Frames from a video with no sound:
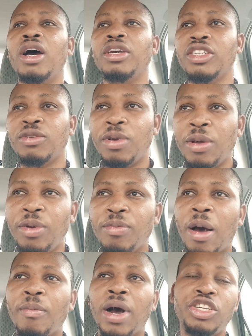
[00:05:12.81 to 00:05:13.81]
his baby
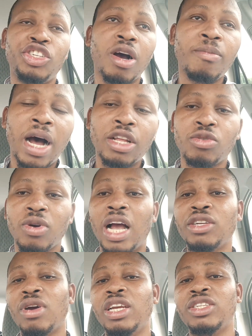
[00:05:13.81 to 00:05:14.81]
mama Chioma to
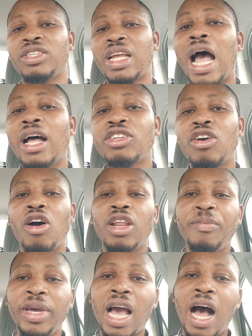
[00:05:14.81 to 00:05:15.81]
actually start
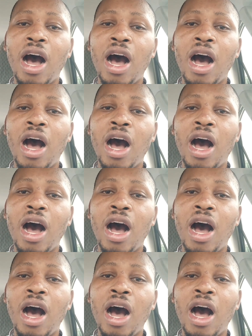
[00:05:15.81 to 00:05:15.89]
calling me